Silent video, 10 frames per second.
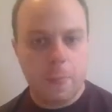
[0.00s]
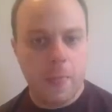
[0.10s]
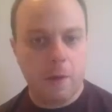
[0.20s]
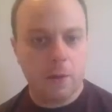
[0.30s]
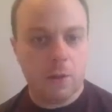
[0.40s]

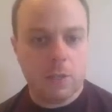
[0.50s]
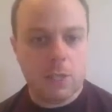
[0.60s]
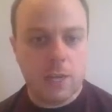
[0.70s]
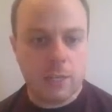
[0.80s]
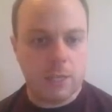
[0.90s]
Now it
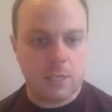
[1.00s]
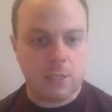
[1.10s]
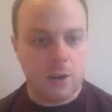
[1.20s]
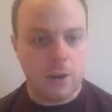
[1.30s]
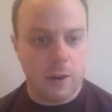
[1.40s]
looks like this
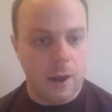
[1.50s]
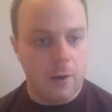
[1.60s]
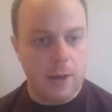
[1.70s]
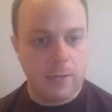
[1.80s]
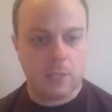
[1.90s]
started
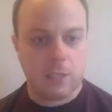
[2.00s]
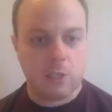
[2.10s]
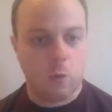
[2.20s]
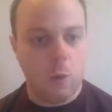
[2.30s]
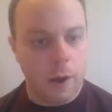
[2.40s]
out as a
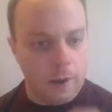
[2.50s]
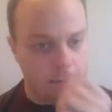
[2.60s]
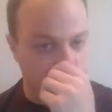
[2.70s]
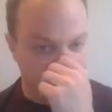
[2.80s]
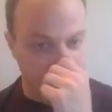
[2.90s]
Squier
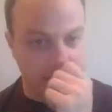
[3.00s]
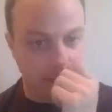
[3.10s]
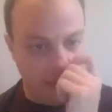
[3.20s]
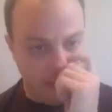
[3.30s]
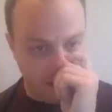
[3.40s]

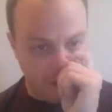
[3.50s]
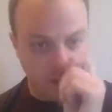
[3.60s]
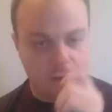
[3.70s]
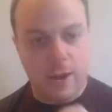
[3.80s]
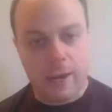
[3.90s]

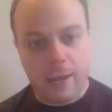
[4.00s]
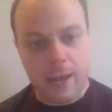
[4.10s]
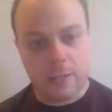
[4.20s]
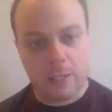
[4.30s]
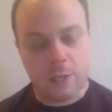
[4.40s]

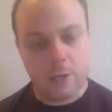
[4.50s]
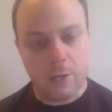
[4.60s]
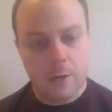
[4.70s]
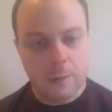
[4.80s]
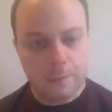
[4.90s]

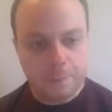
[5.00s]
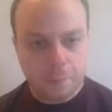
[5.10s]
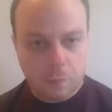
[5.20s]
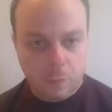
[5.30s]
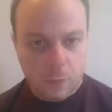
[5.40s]
Stratocaster.
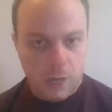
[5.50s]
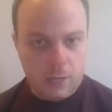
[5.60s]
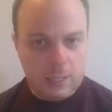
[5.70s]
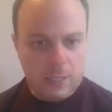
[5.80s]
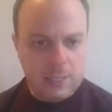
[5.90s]

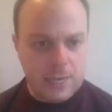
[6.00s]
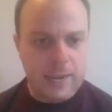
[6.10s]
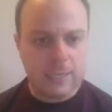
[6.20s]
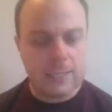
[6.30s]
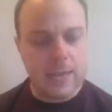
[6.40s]
It doesn't
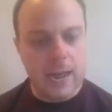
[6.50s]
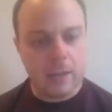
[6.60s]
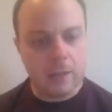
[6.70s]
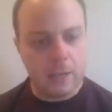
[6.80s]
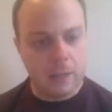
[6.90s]
say
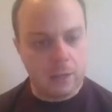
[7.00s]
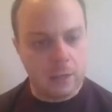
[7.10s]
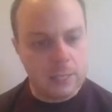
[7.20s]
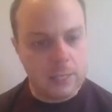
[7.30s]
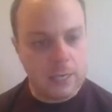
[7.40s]
exactly in the
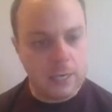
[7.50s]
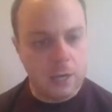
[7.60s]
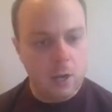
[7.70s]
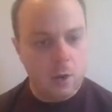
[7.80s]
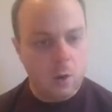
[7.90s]

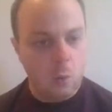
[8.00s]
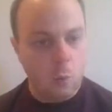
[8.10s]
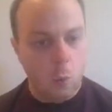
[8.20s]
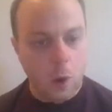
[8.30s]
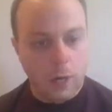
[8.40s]
listing
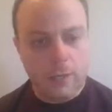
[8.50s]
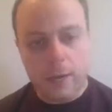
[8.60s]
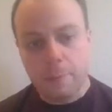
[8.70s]
what